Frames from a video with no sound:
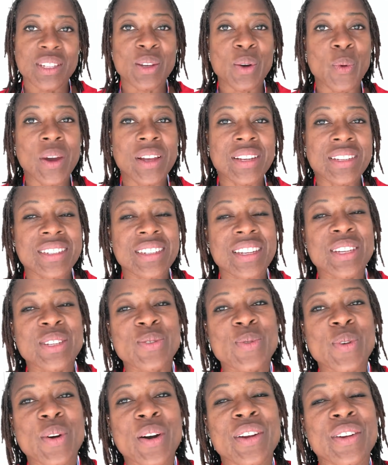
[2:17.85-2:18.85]
So
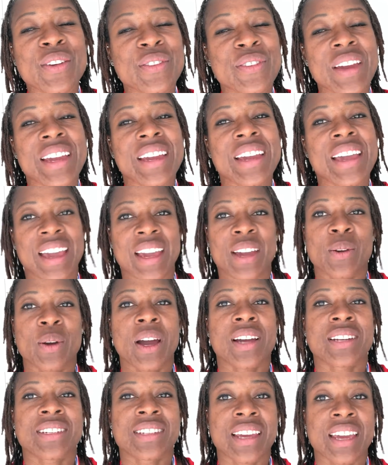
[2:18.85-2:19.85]
Wednesday's run of 8k,
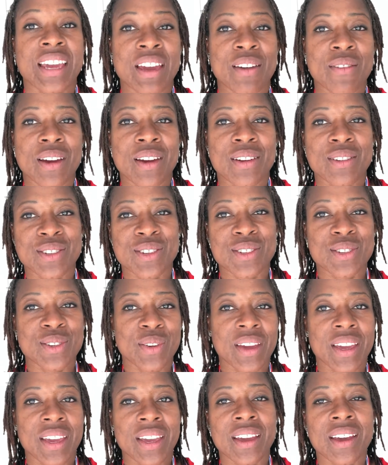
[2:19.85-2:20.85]
I didn't get around to
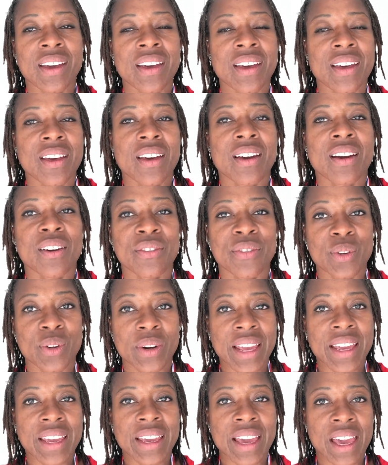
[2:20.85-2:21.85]
doing a full
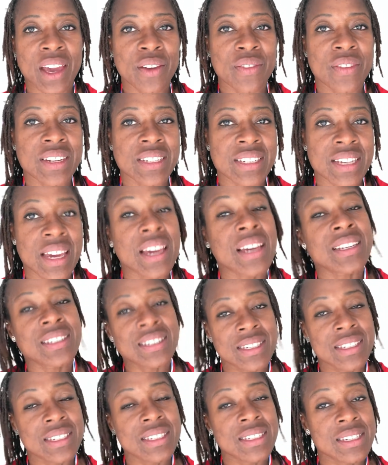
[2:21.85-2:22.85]
8k on that day. I
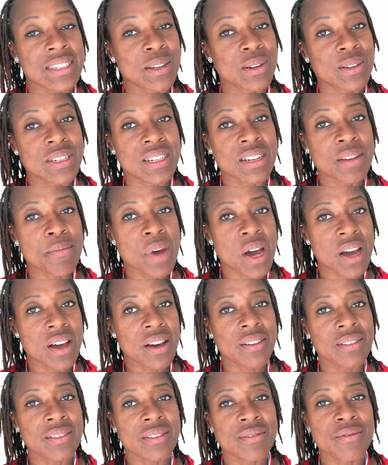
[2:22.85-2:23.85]
still did a
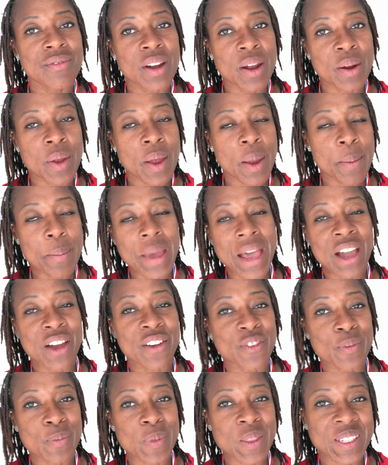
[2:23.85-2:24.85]
mile run back
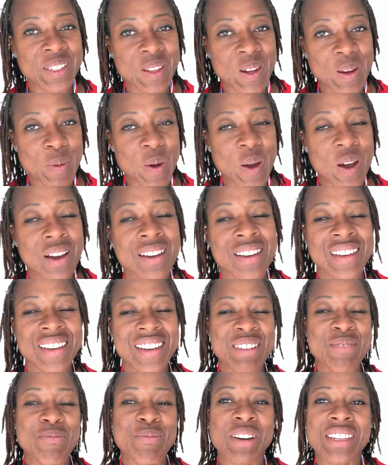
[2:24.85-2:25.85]
from the cinema,
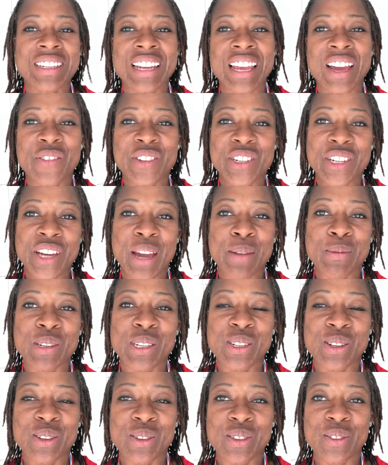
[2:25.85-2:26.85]
but I didn't have time to
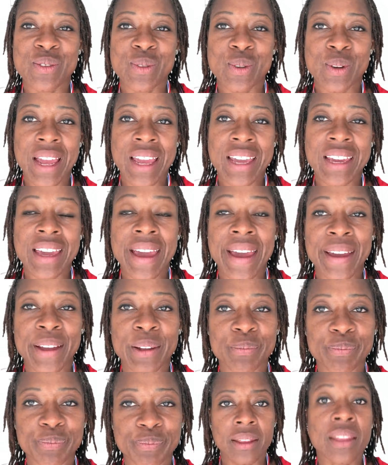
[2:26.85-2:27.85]
do the full 8k.